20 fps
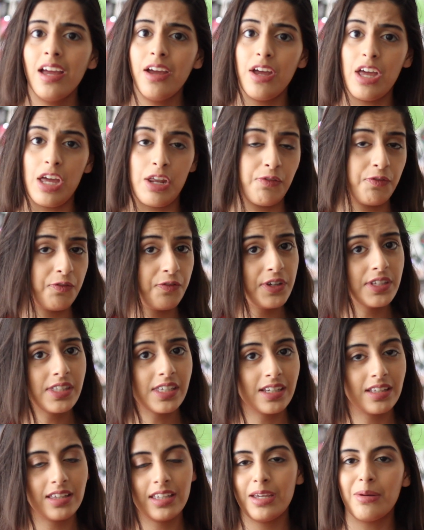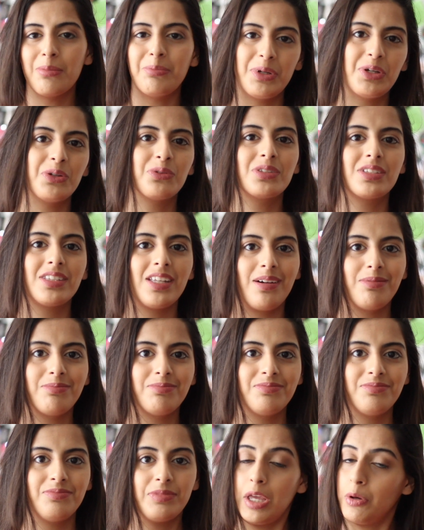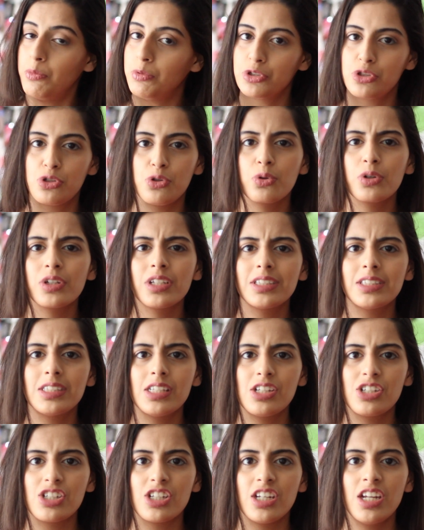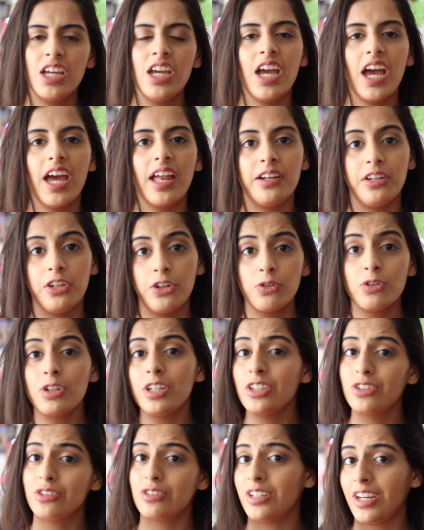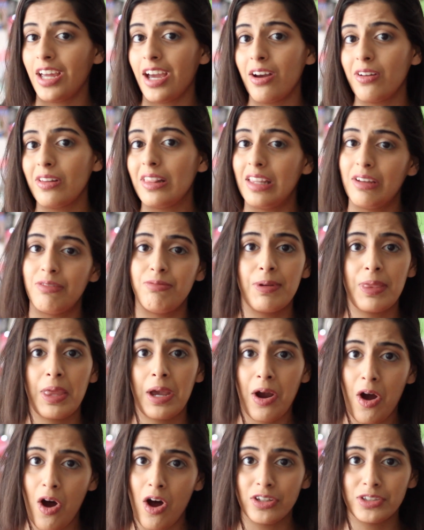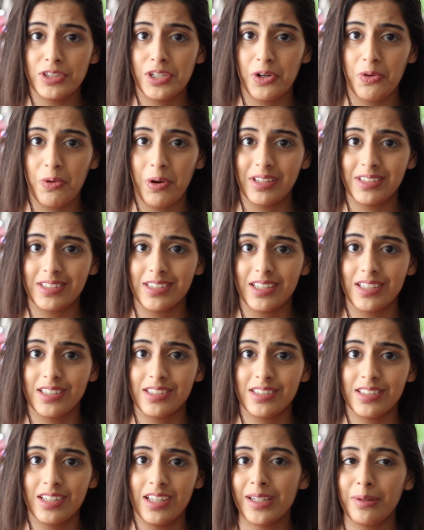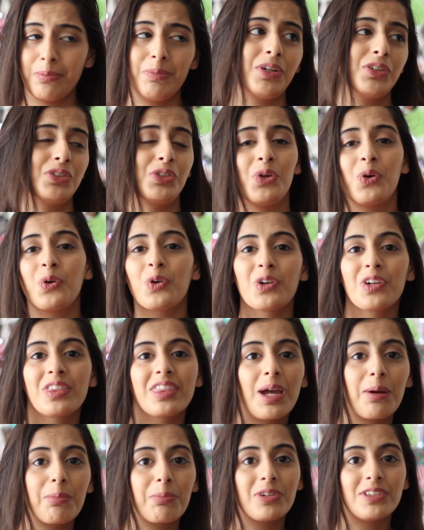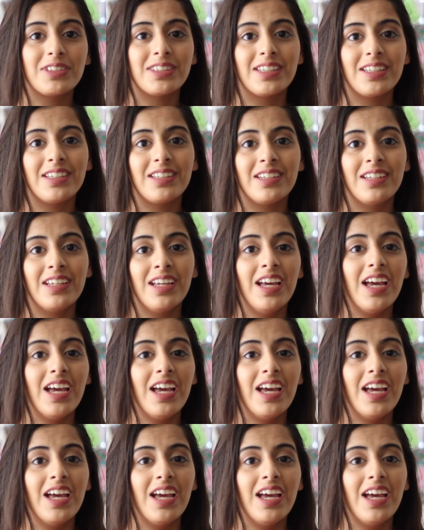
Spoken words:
and physically abuse them. It was your decision, and you need to now live with the consequences because you hurt that person,